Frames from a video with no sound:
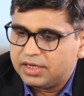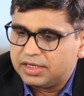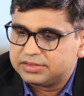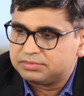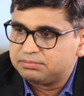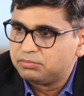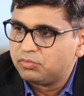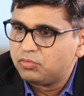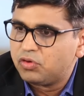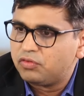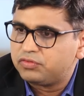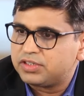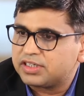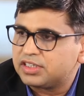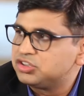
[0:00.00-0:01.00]
it's
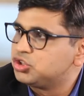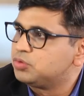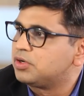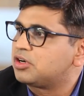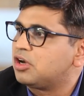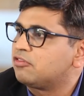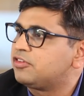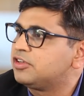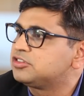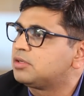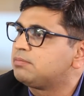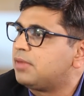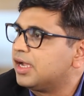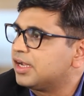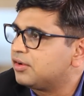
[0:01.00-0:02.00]
moved the consumer confidence
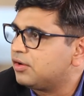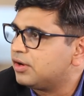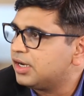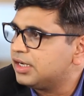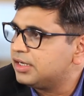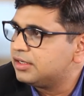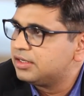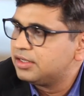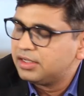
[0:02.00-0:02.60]
on buying online.